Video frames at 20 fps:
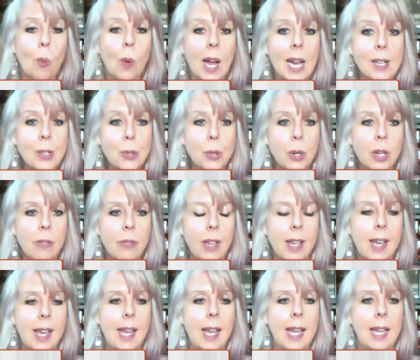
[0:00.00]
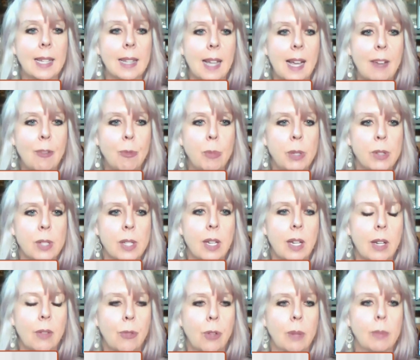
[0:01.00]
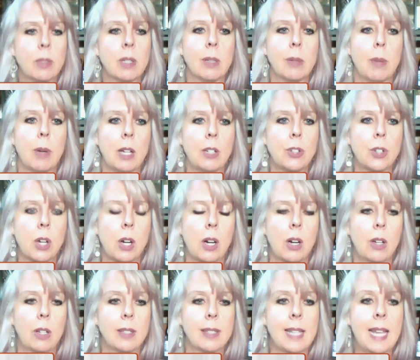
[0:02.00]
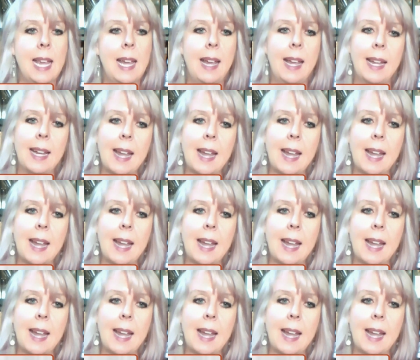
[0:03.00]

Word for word: wine trivia, and live music from Clement Charles.